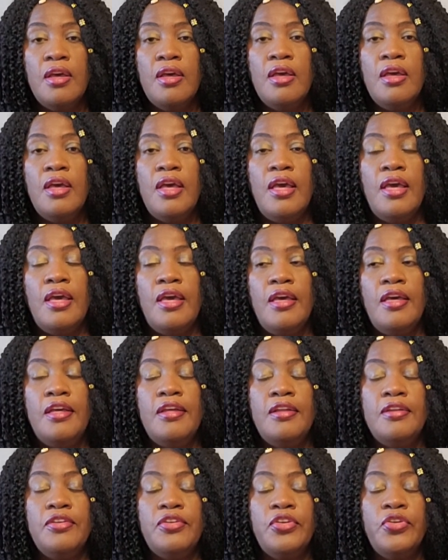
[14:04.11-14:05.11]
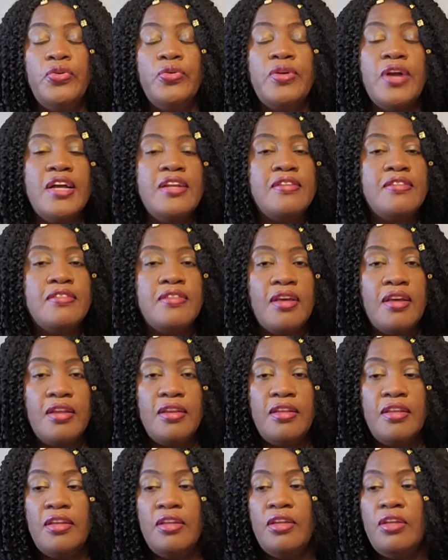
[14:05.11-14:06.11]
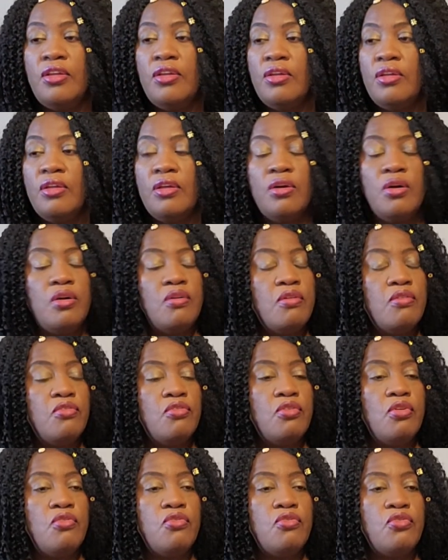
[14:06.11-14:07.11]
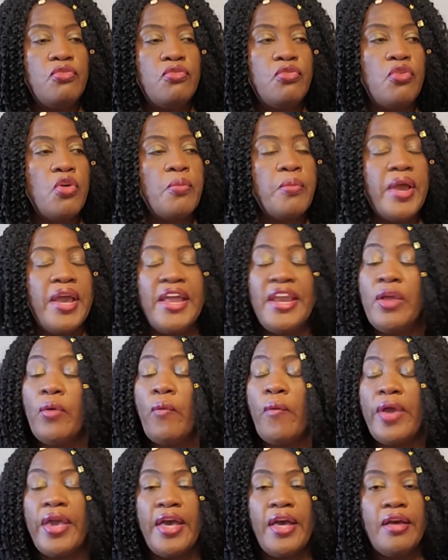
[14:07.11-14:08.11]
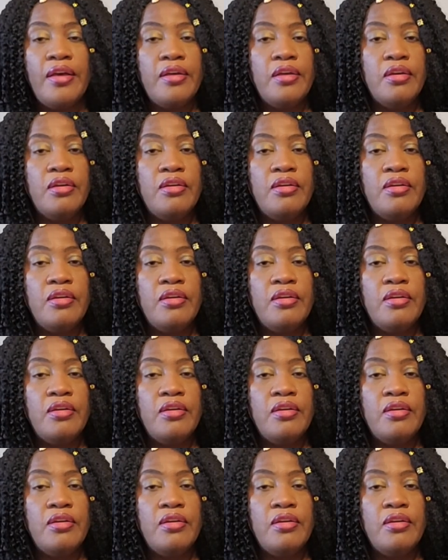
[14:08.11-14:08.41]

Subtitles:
and you can study from anywhere.